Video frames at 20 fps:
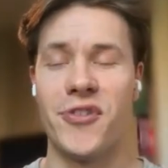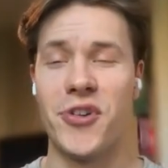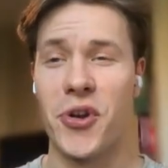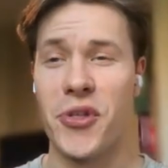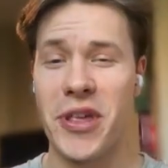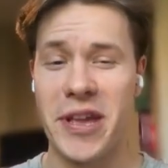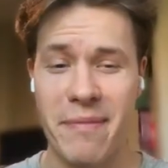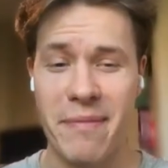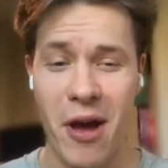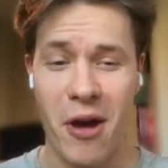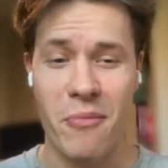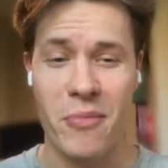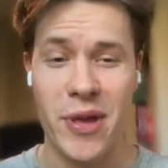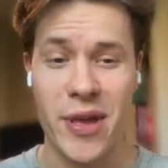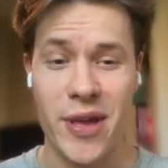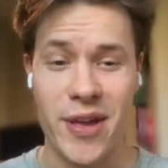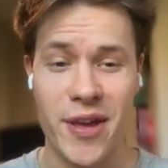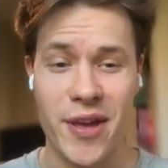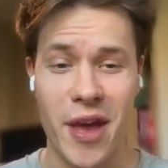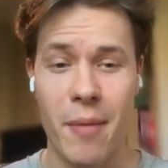You know anything about
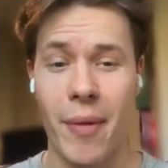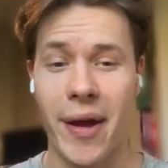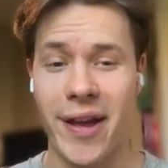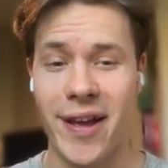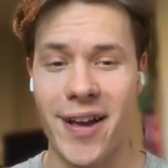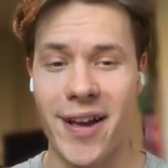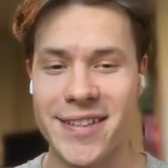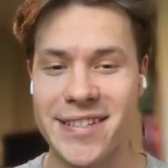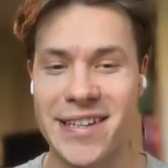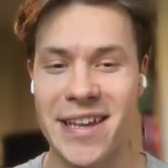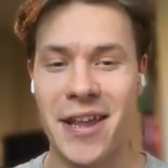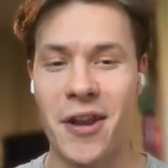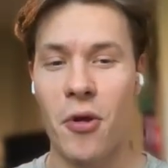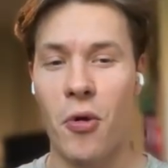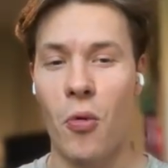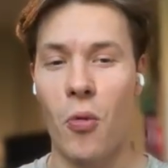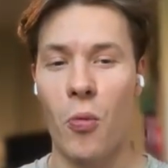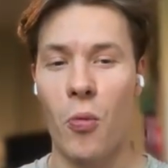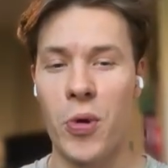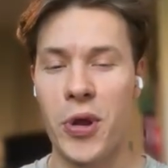me and my content?
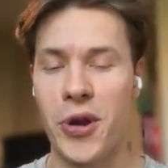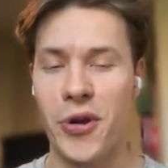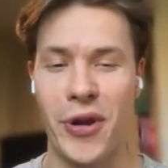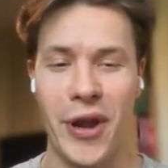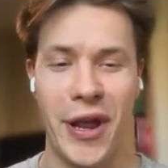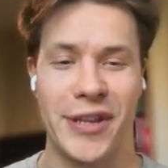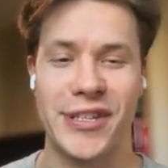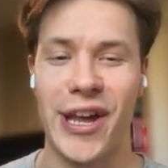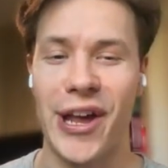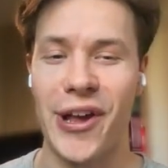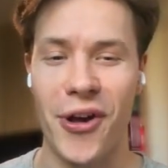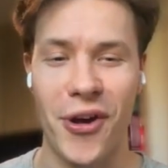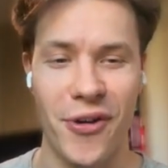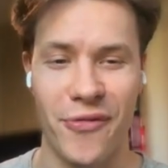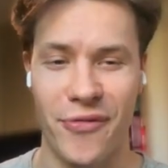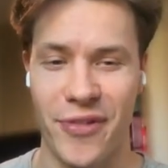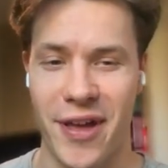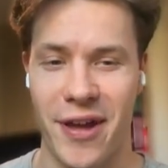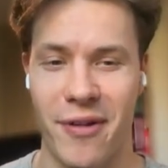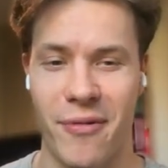We are anti
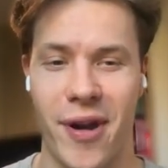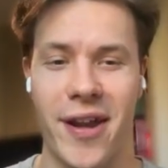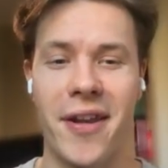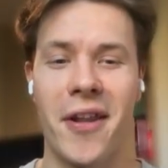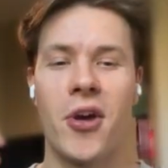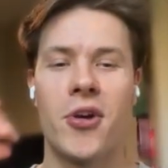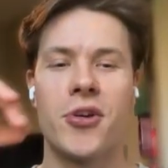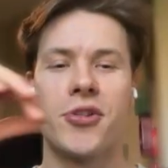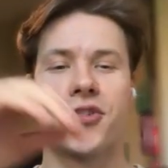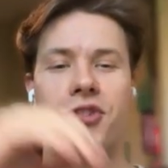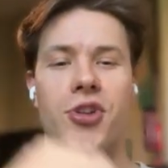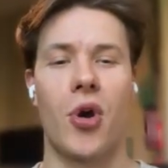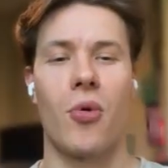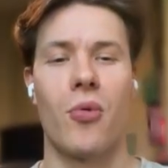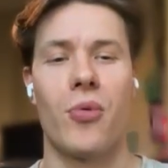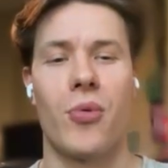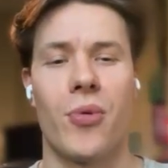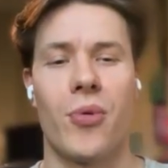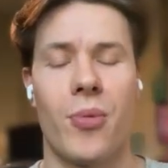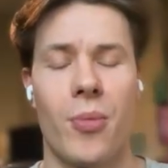all of that, right?
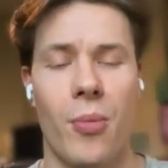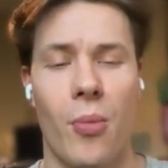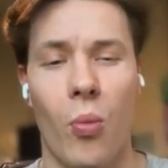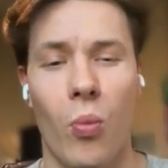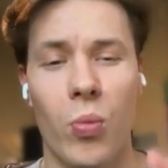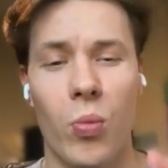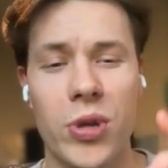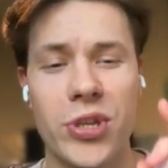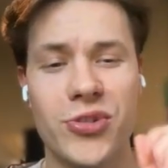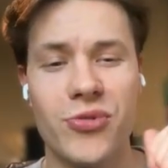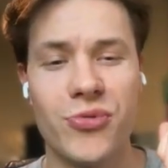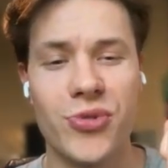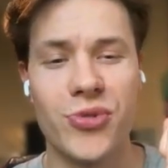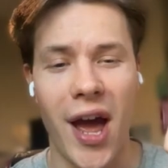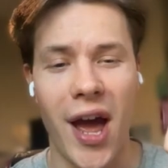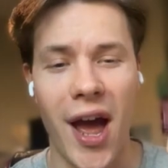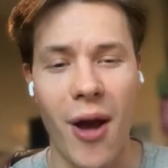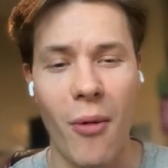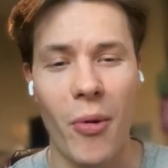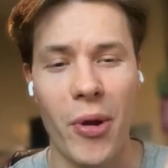So we
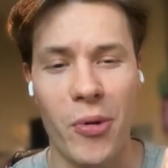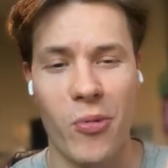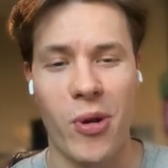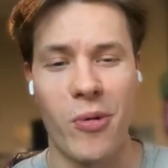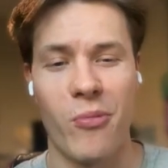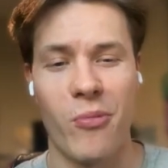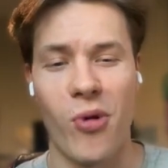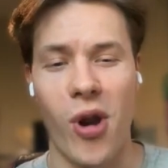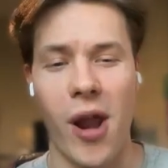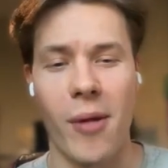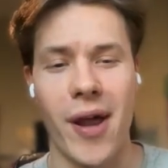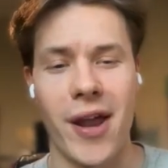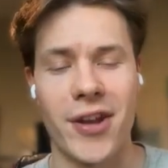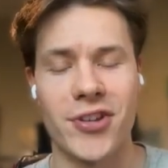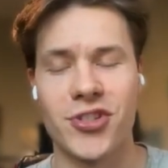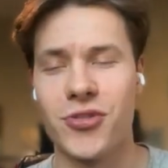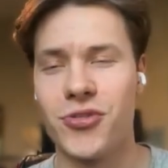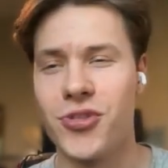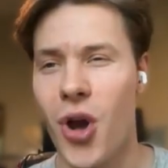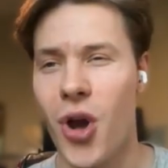not want to run broad
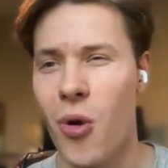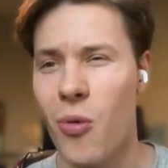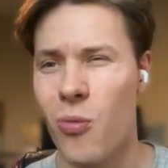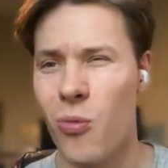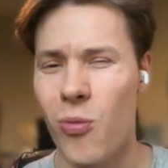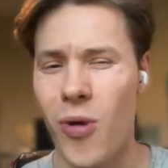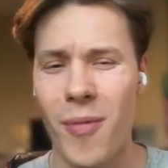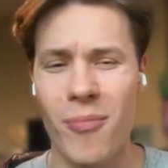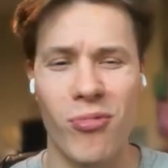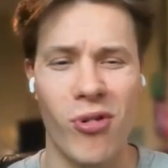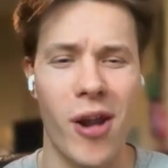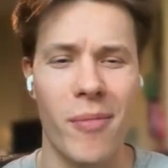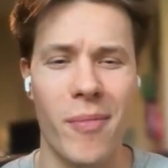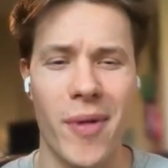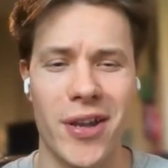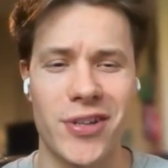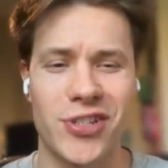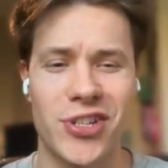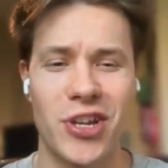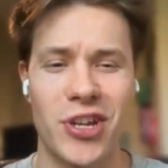match. You don't run
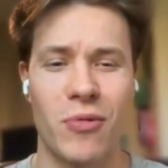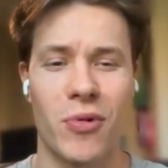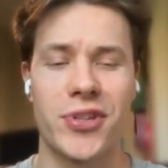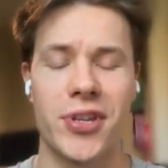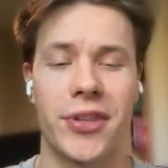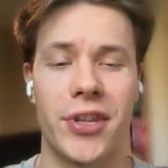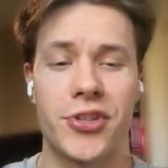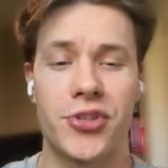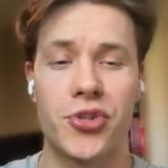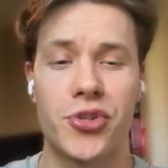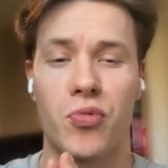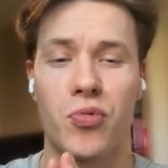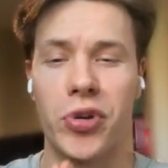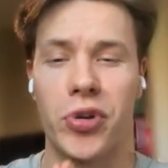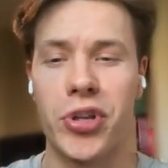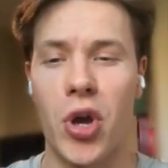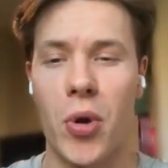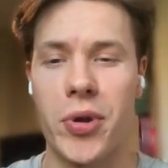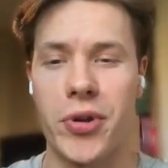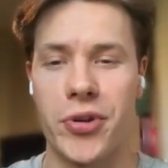broad match keywords unless you
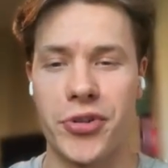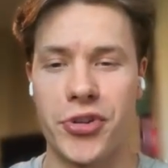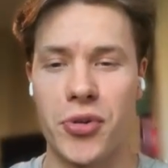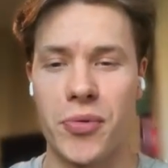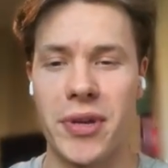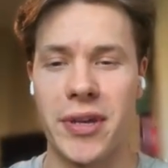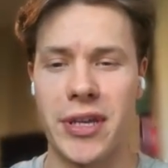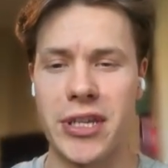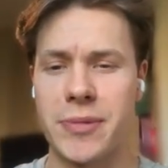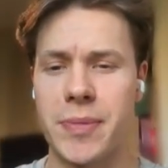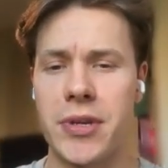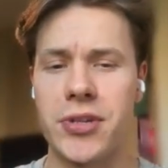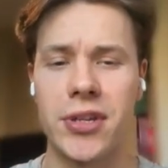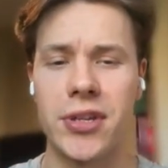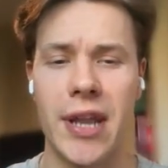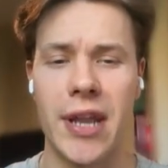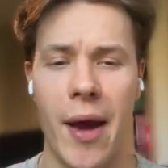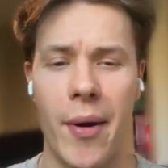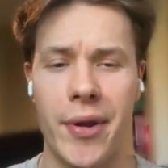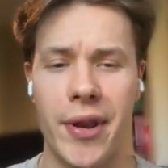really know what you're doing,
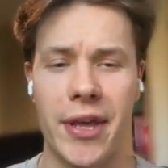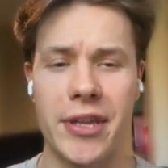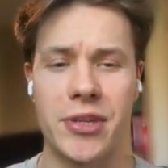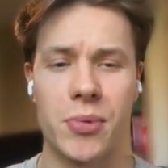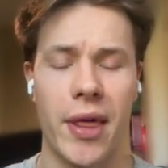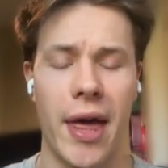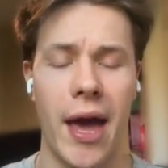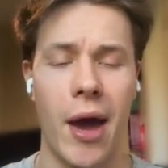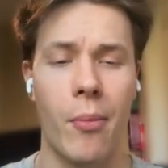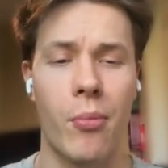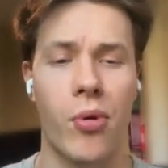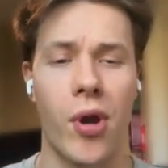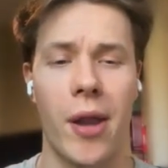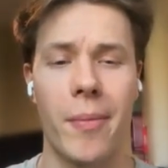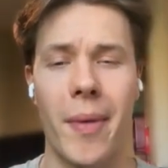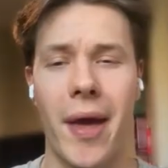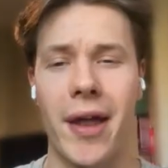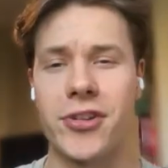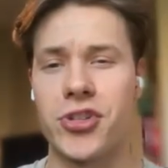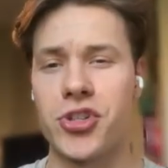especially nowadays with how
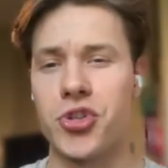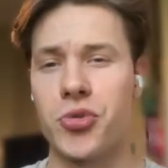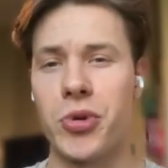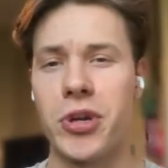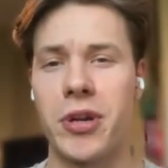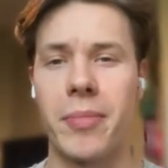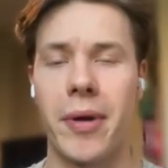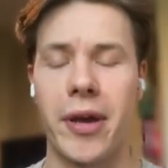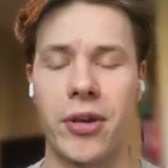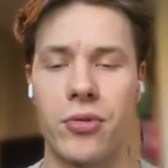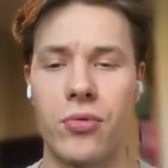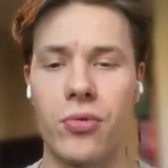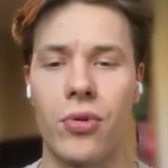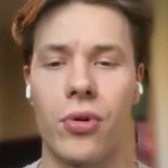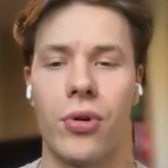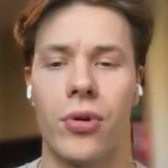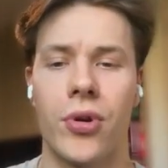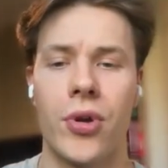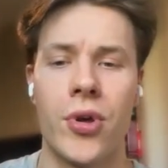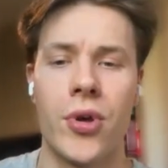broad match is treated by
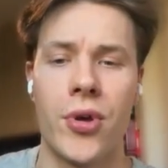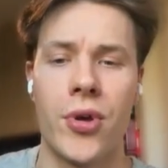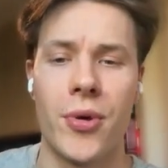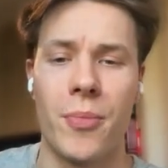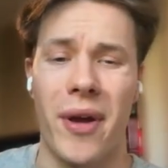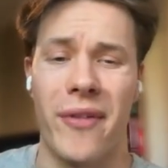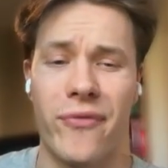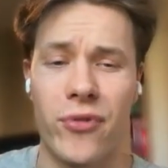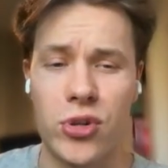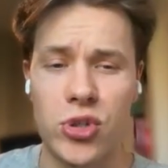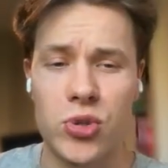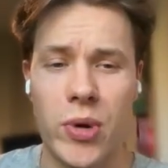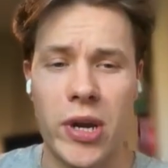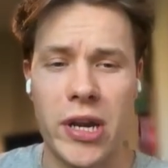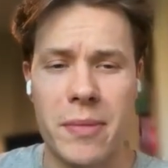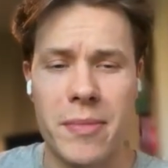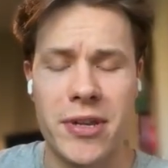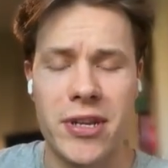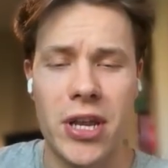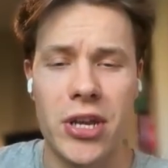Google. My first
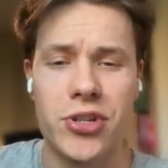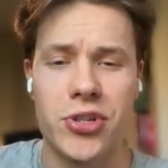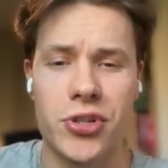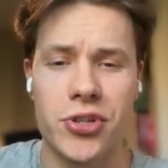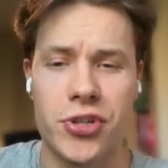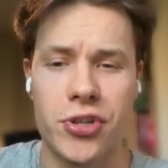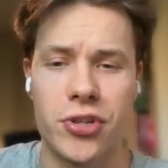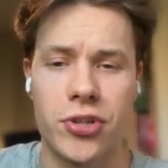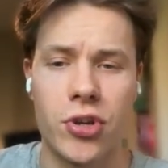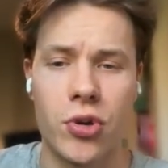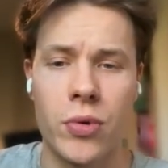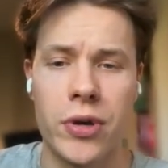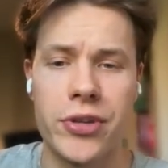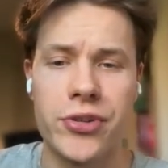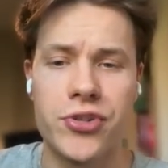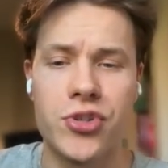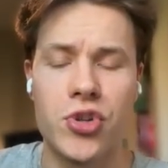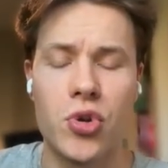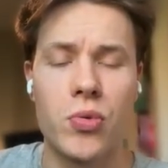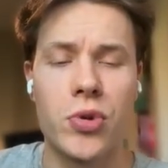recommendation to you
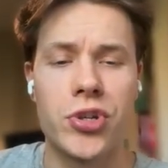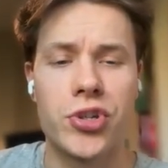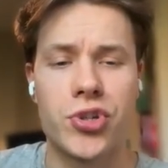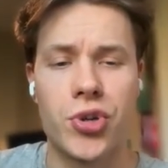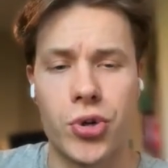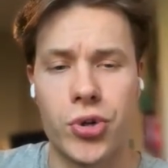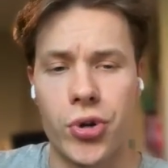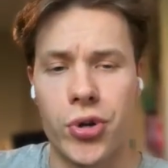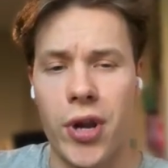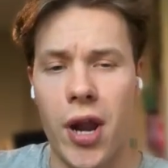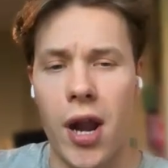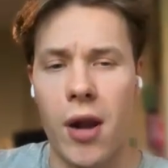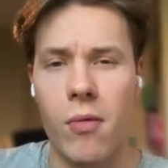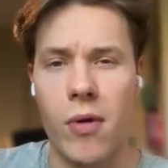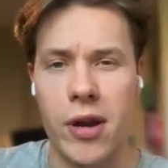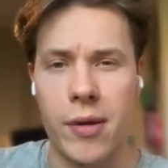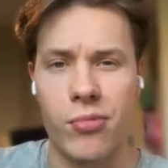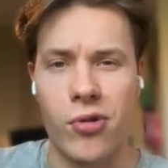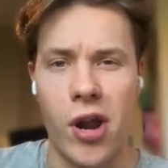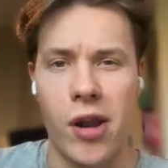is to ensure you're
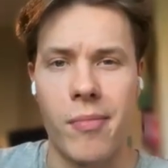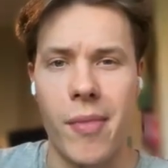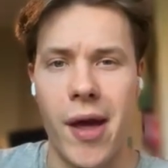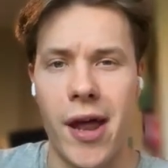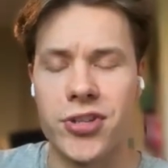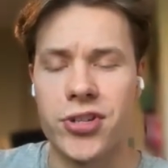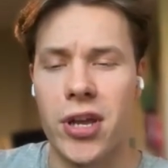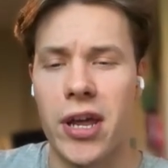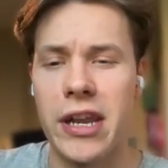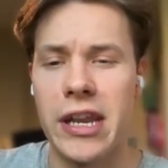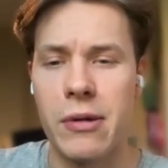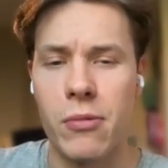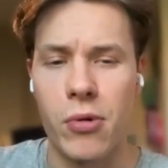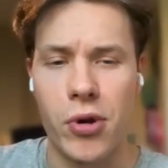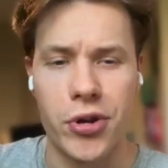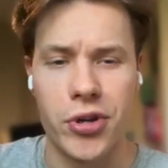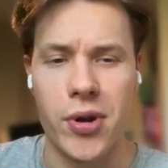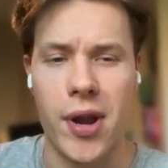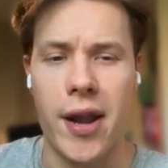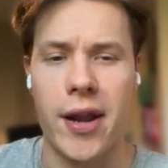not running broad match
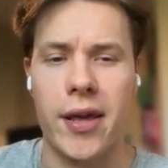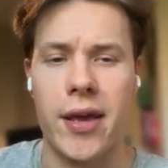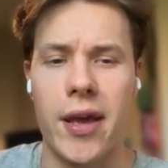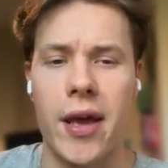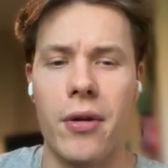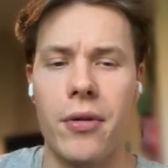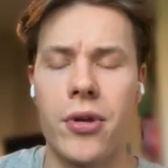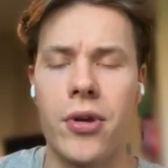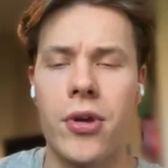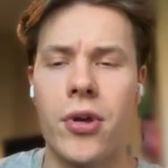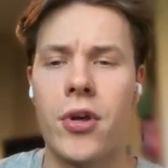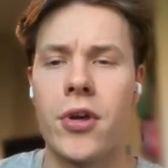anywhere in your ad account.